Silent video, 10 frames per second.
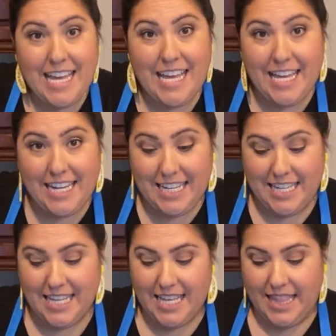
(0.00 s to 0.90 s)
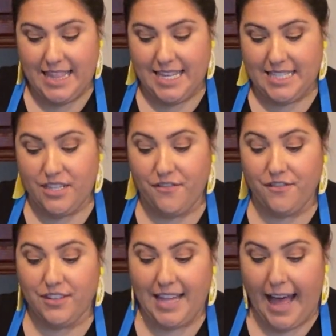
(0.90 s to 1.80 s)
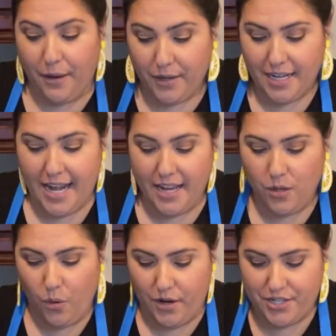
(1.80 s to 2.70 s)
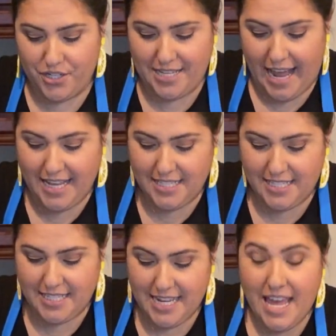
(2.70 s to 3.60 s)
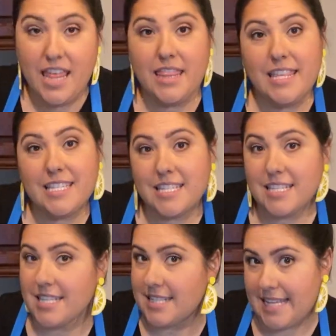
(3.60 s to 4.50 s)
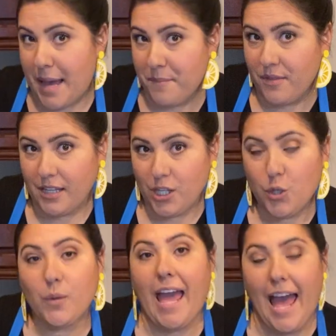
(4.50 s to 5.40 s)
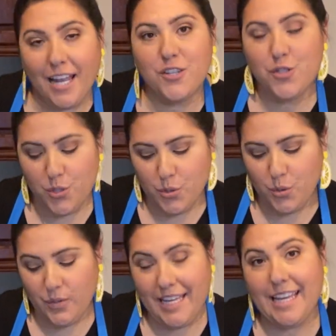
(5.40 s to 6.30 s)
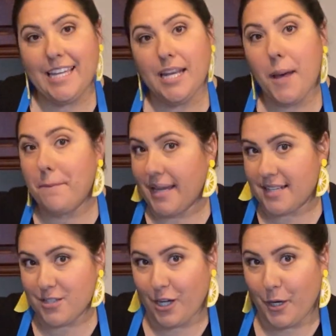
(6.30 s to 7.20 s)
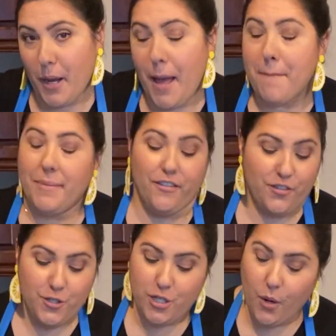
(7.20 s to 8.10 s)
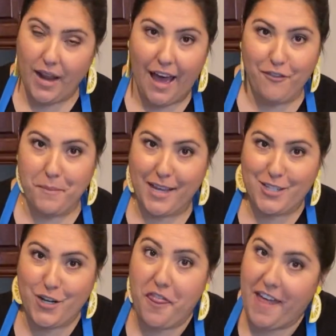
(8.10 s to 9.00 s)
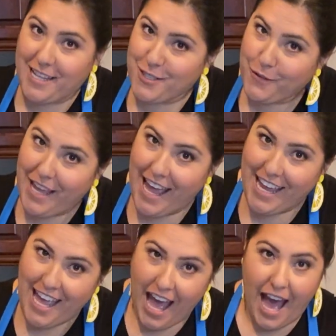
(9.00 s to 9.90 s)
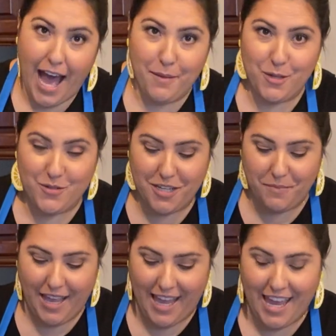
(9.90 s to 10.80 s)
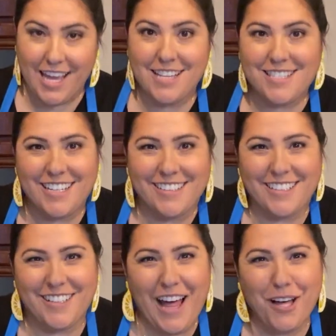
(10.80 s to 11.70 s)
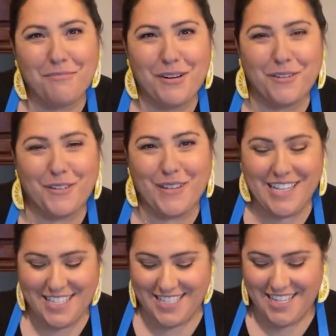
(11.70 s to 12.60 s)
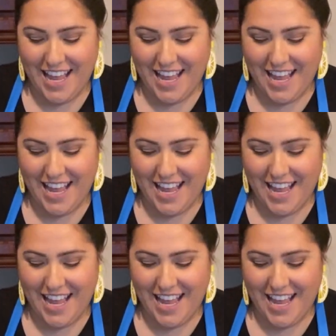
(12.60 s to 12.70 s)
in this flour and orange zest. This is a step that you can do in a mixer, but if you don't have a mixer, that's okay. I'm using my hands and a little elbow grease,